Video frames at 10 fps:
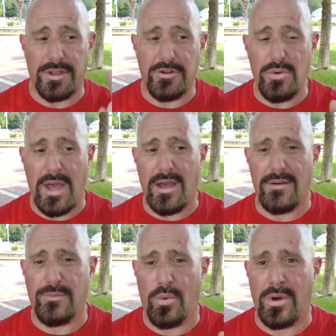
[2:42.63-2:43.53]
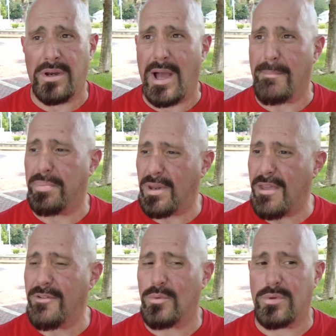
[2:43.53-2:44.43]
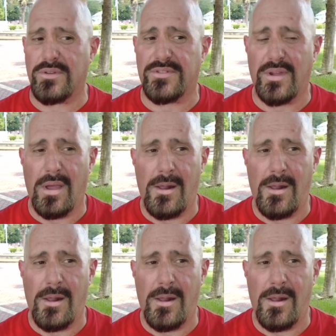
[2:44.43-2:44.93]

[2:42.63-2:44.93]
They do have one, I believe it was,